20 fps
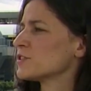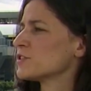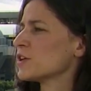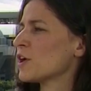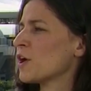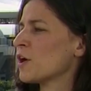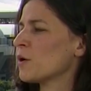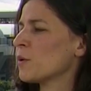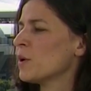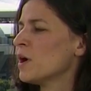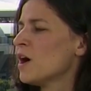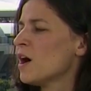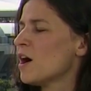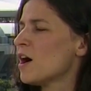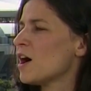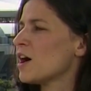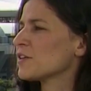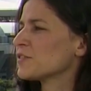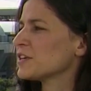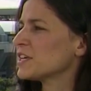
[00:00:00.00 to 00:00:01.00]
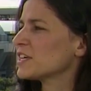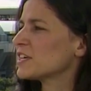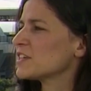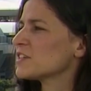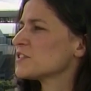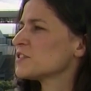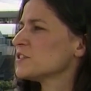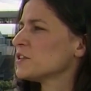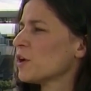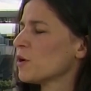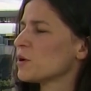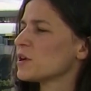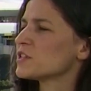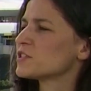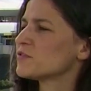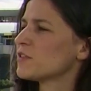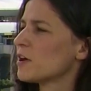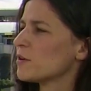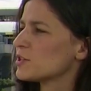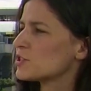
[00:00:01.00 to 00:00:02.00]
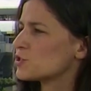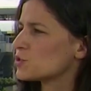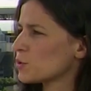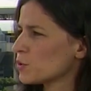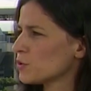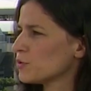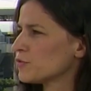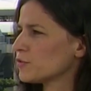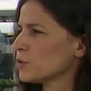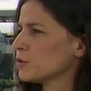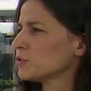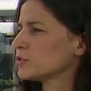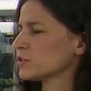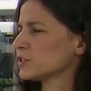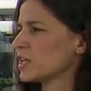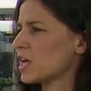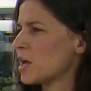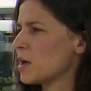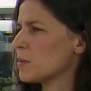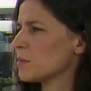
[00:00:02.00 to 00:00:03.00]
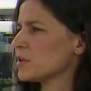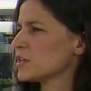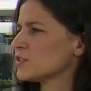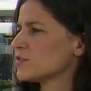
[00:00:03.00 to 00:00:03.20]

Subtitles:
So I think he's very truthful to them.